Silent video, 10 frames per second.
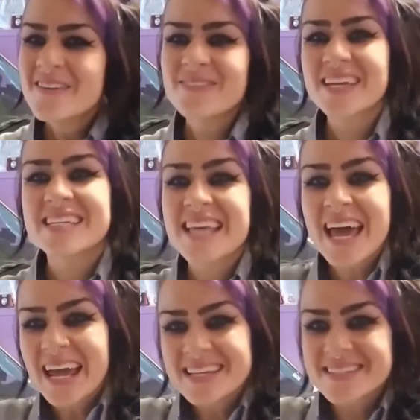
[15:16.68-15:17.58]
Because
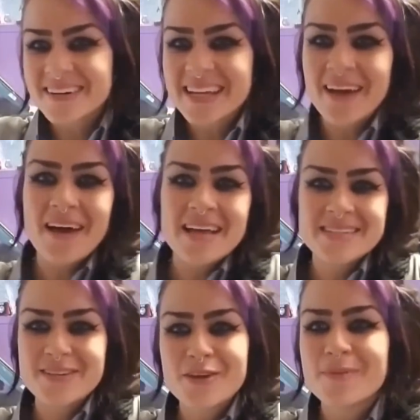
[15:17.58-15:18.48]
hey, starting out as
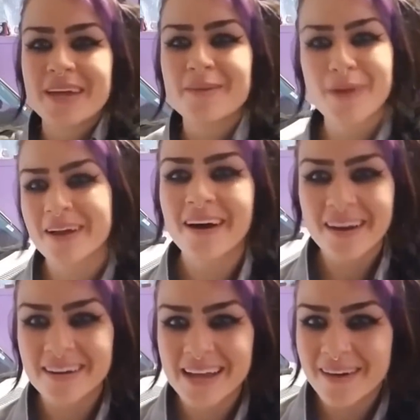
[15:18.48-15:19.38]
a newbie, my
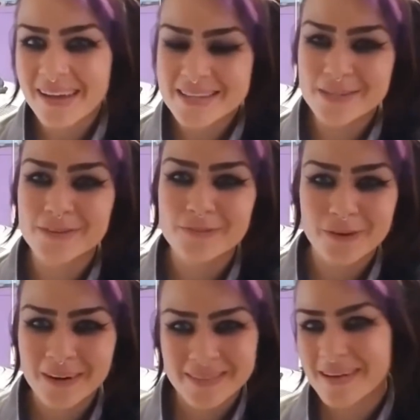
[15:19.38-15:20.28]
car now has over
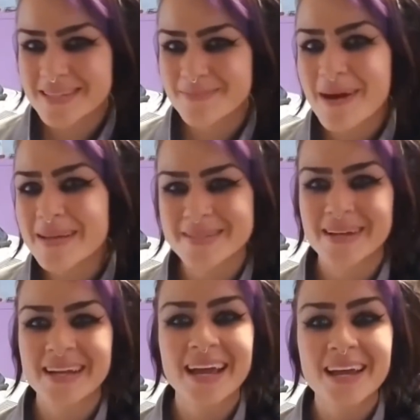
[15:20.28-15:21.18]
400,000 miles on
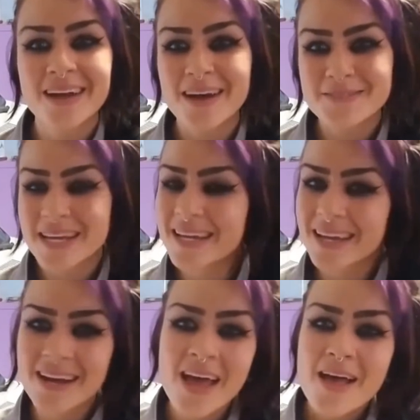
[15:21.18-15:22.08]
it, and I've
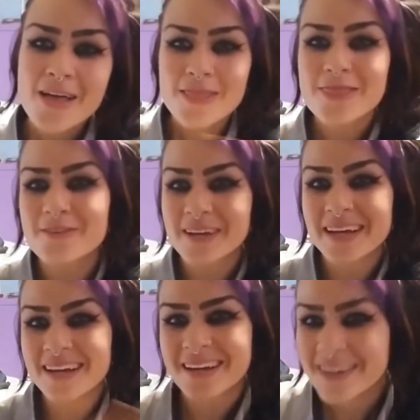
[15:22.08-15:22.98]
taken
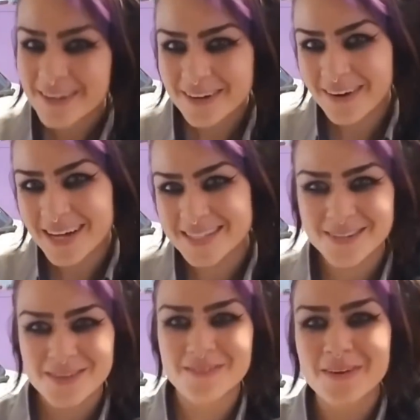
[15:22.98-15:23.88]
3
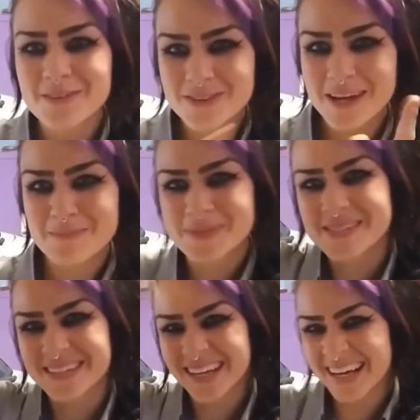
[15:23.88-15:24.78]
cross-country road trips
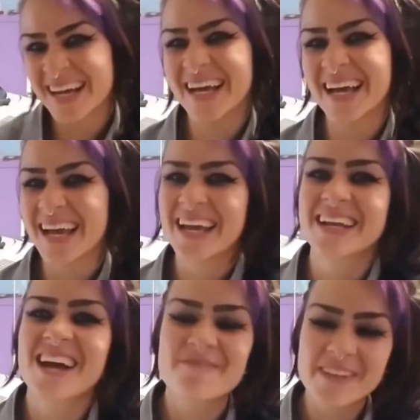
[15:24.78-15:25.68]
and a
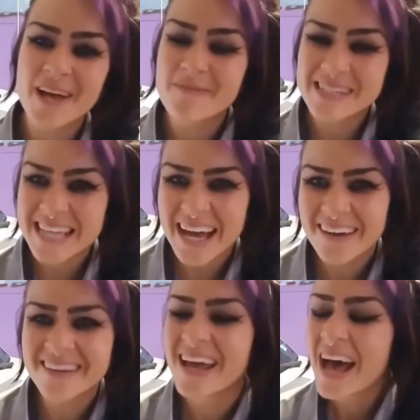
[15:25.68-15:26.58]
couple up and
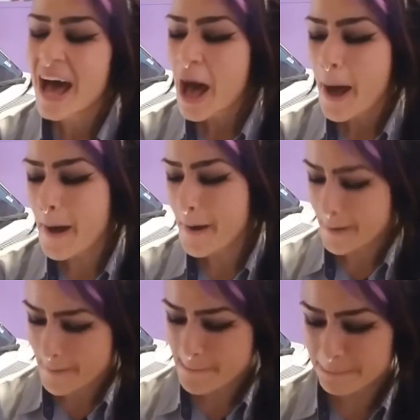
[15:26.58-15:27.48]
down.
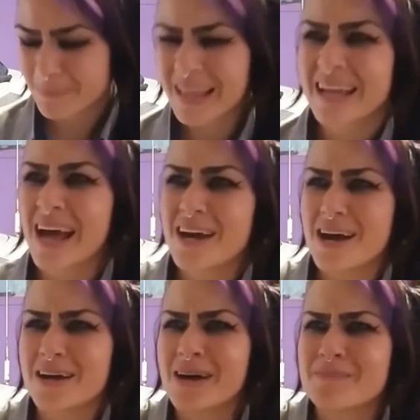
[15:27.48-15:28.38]

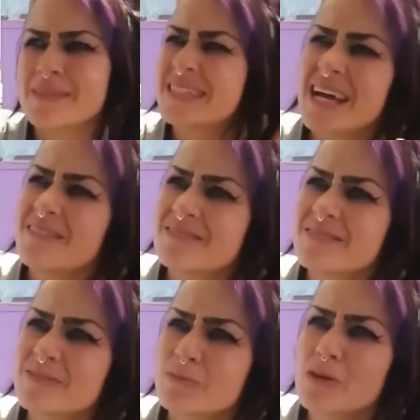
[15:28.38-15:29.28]
Up and down
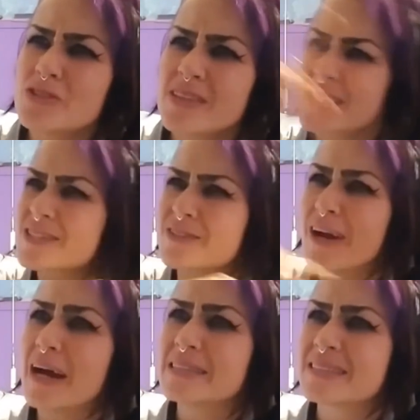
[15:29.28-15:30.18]
road trip? This is
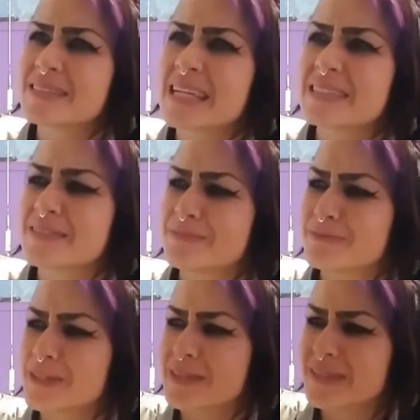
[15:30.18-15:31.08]
cross. That's
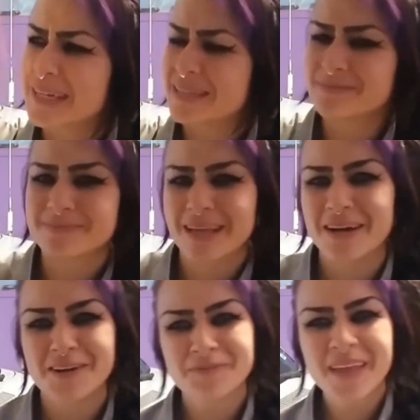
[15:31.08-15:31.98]
for, I don't
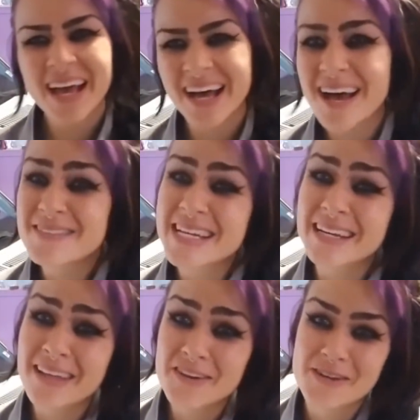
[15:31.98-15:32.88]
know. I've taken a
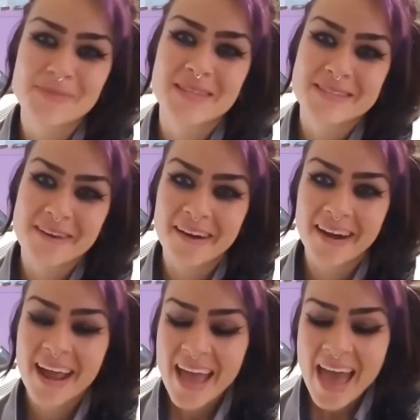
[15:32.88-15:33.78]
lot of trips in this
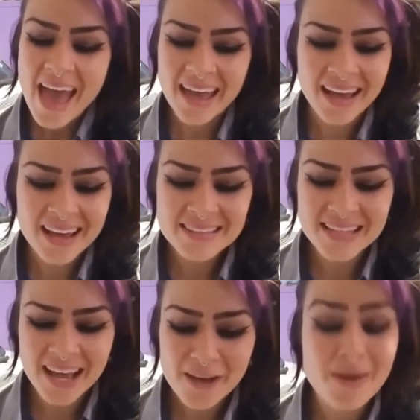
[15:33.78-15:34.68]
car, and
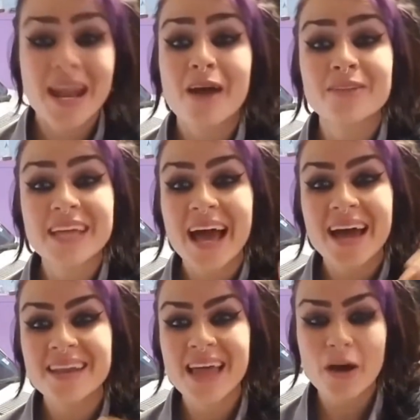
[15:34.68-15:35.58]
I only
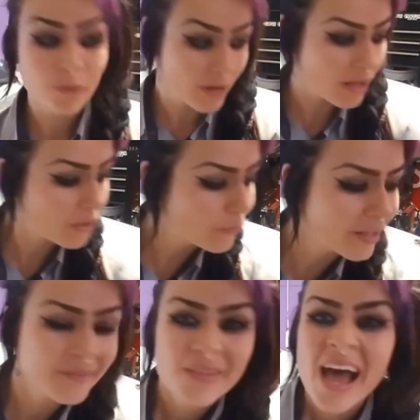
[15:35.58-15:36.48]
had that, well, knock on
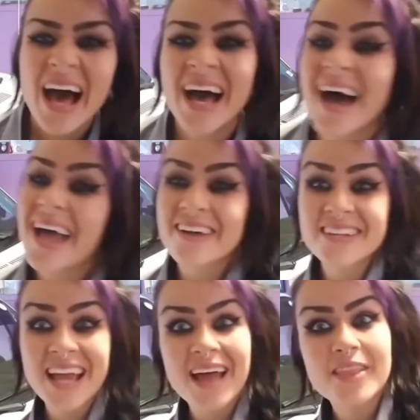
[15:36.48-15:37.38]
wood, I
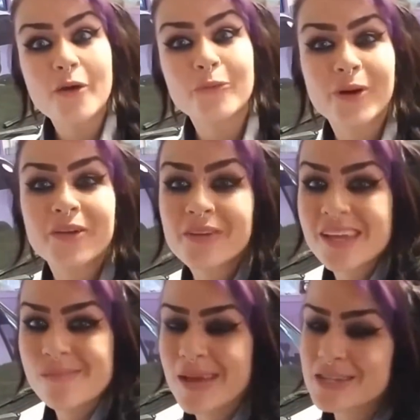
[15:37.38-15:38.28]
only had that one
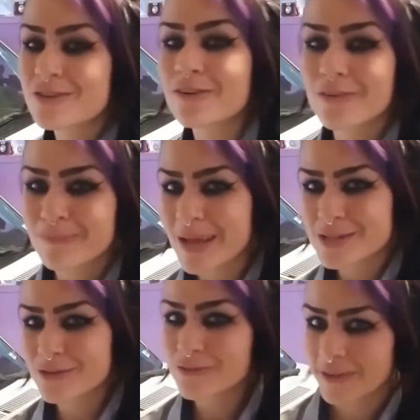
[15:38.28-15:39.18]
really
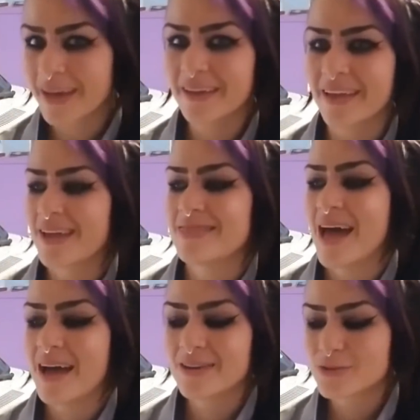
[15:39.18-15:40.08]
major fail, and
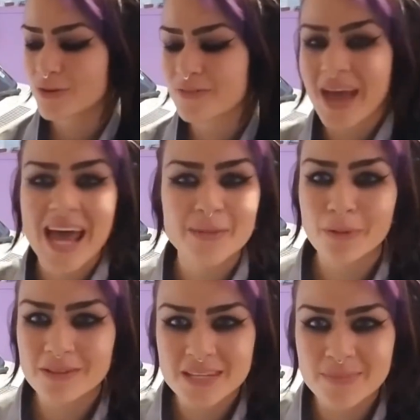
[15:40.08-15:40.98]
that sort of
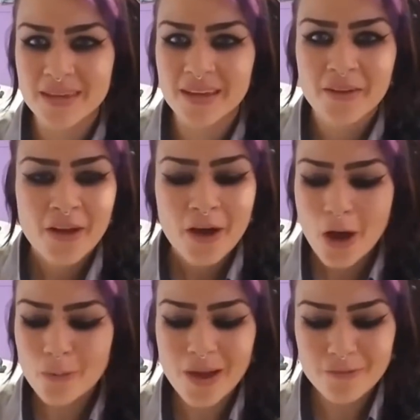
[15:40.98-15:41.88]
catapulted me
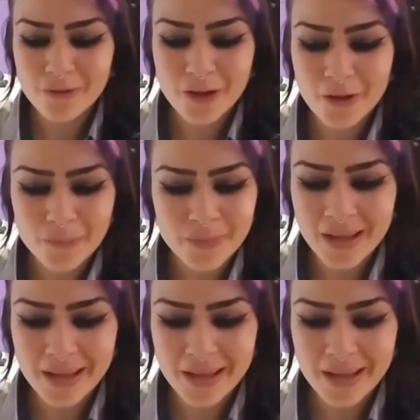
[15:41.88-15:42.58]
away from